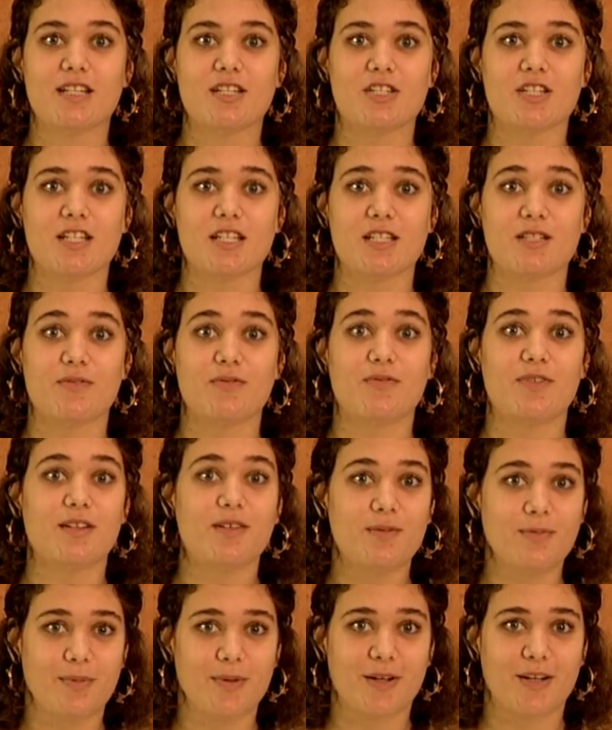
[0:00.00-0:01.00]
Cheese
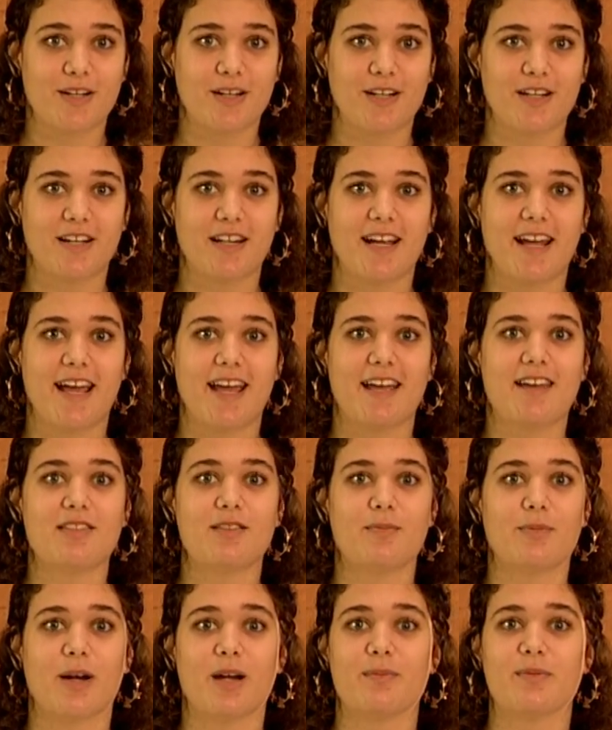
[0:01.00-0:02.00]
Filled Burger, and
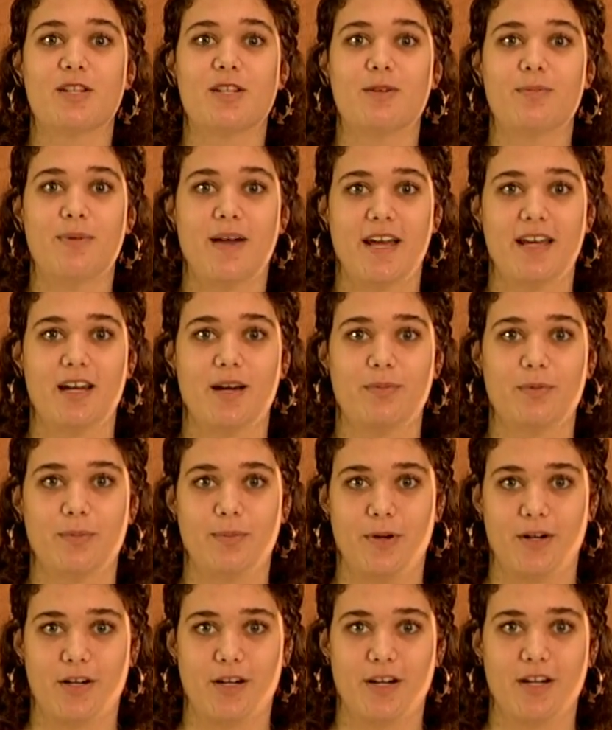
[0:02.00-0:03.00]
the Barbecue Pineapple
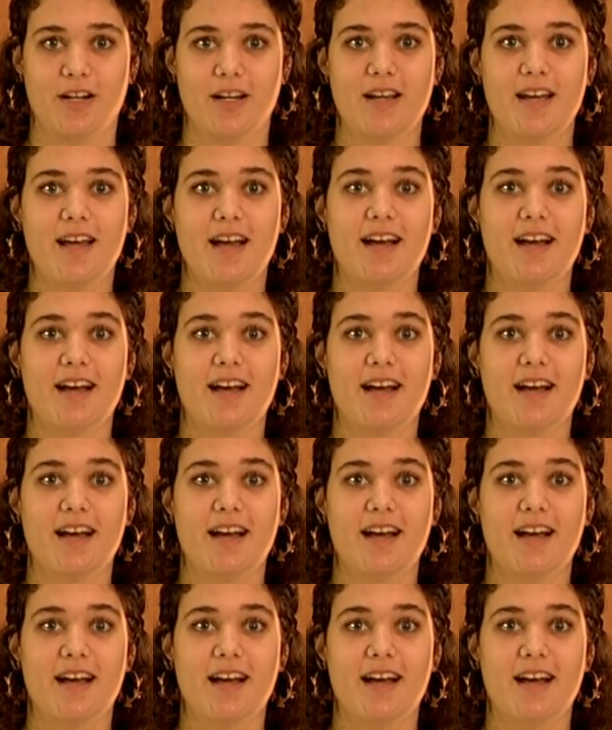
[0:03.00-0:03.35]
Burger.